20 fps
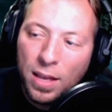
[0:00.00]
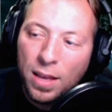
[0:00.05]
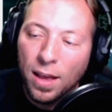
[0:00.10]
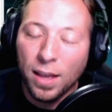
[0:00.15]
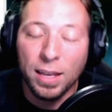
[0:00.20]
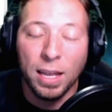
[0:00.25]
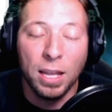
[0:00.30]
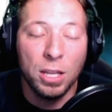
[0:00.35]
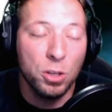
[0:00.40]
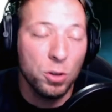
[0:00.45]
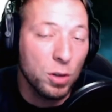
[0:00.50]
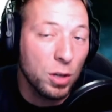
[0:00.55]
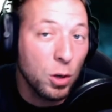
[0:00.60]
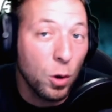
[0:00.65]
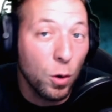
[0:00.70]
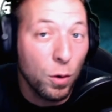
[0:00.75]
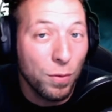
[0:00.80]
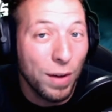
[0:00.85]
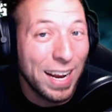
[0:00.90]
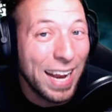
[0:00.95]
Again, you get
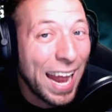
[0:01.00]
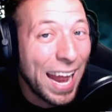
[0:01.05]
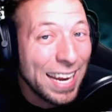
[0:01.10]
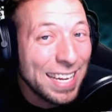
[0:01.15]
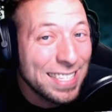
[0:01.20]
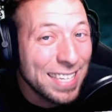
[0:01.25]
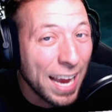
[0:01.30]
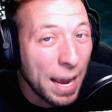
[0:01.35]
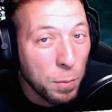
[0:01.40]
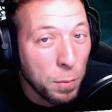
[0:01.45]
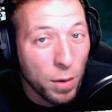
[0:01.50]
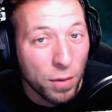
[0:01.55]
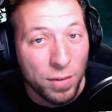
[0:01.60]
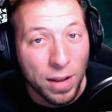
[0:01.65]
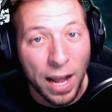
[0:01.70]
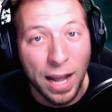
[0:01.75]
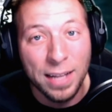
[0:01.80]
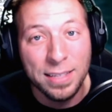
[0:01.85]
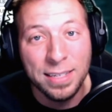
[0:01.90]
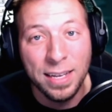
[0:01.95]
notified anytime we have
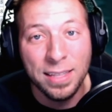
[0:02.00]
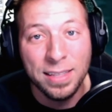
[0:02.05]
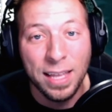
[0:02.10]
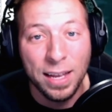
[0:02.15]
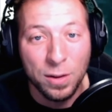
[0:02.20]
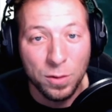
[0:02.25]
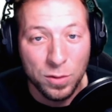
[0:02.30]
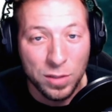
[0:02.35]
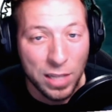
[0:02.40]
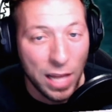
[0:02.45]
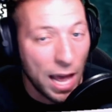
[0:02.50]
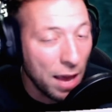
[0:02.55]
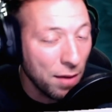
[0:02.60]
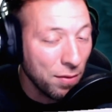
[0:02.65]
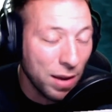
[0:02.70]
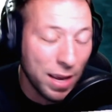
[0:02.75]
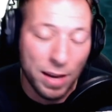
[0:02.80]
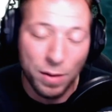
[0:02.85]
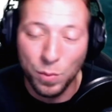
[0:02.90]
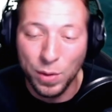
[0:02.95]
content that goes live,
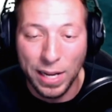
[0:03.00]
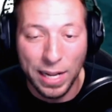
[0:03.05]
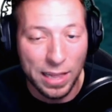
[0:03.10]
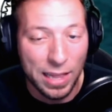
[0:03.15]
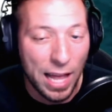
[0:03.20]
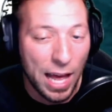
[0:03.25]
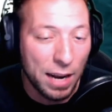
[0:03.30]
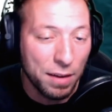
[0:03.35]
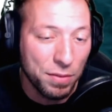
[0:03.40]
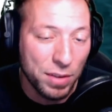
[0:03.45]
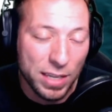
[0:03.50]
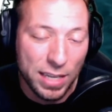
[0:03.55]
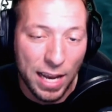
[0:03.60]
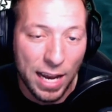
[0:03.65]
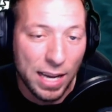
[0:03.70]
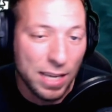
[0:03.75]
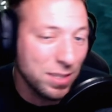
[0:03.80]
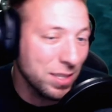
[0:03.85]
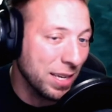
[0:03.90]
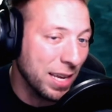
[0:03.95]
and we got a lot of it,
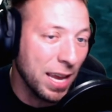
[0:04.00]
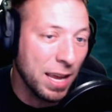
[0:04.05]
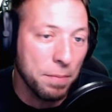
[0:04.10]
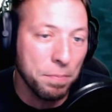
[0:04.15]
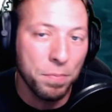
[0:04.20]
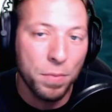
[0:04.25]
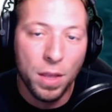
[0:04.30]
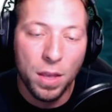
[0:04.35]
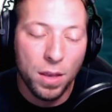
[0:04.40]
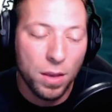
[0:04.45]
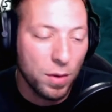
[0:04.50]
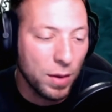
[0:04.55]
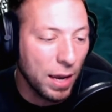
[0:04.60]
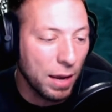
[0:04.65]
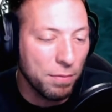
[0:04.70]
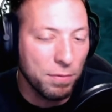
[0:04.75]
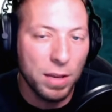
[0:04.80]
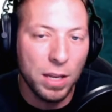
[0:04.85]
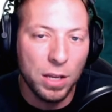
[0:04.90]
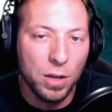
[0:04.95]
guys. Again, you
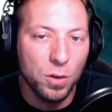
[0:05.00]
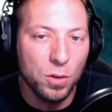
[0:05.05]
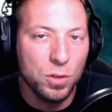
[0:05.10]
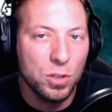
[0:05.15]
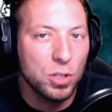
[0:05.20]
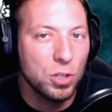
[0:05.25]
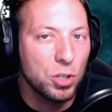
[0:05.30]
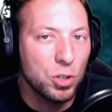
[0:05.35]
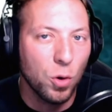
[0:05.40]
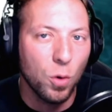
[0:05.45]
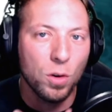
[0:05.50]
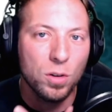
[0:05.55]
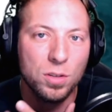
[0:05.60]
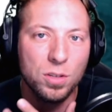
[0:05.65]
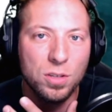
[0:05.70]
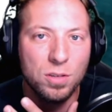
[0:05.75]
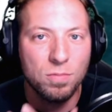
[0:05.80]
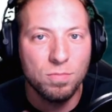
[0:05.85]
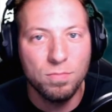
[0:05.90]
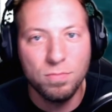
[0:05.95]
got videos,
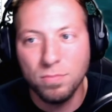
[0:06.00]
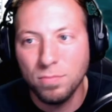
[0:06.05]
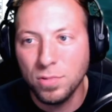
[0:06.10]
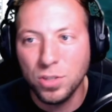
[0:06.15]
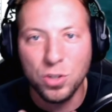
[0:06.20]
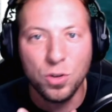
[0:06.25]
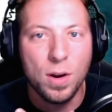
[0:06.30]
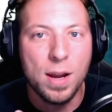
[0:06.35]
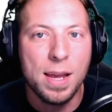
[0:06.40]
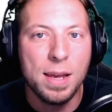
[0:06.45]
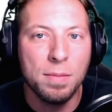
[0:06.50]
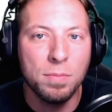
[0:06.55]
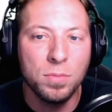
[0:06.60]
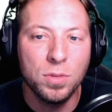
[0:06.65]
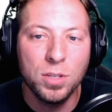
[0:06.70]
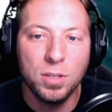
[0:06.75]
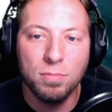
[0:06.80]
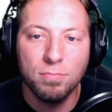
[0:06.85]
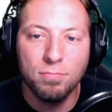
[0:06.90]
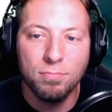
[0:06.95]
shorts,
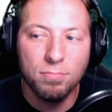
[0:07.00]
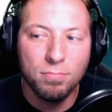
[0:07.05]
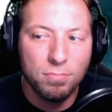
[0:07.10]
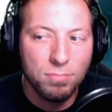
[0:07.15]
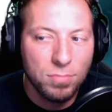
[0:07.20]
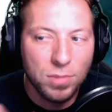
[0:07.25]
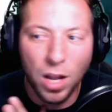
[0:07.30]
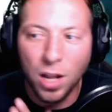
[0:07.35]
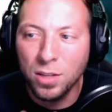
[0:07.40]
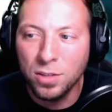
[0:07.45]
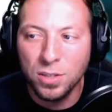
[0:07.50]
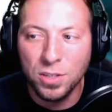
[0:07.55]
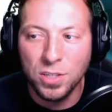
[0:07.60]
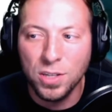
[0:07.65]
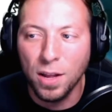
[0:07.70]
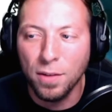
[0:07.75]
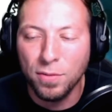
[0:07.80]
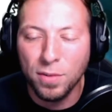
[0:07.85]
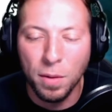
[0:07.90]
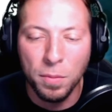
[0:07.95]
streams, tons of
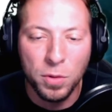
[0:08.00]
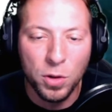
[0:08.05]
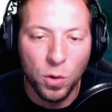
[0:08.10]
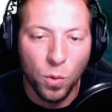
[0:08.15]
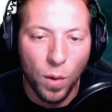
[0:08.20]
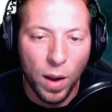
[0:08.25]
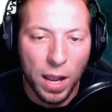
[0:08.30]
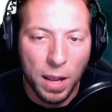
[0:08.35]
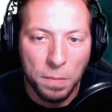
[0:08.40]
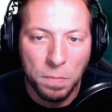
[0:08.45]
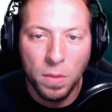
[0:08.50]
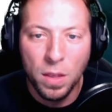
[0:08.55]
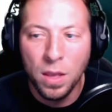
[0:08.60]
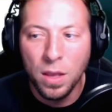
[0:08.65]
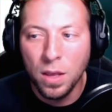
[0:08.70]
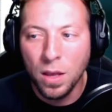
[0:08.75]
stuff coming your way.